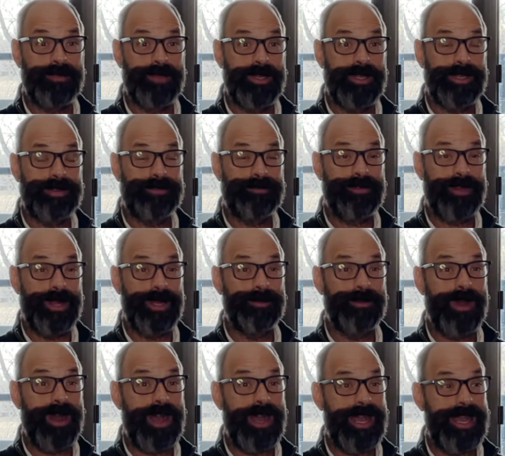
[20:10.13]
and a friend of
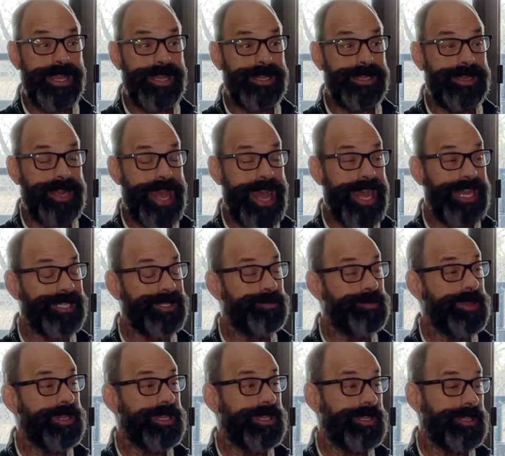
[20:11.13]
mine asked
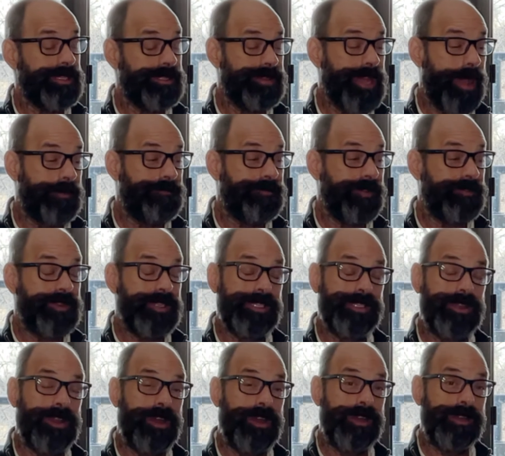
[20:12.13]
me top 50
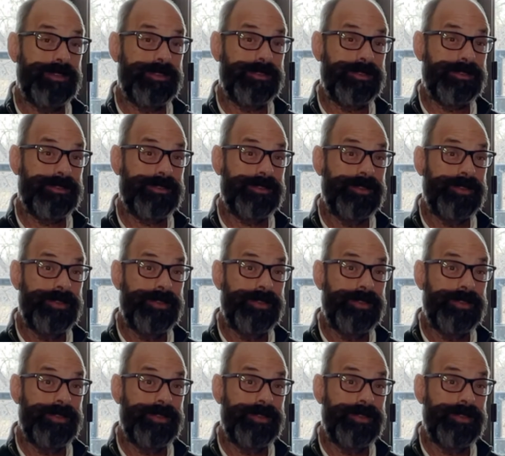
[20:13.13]
songs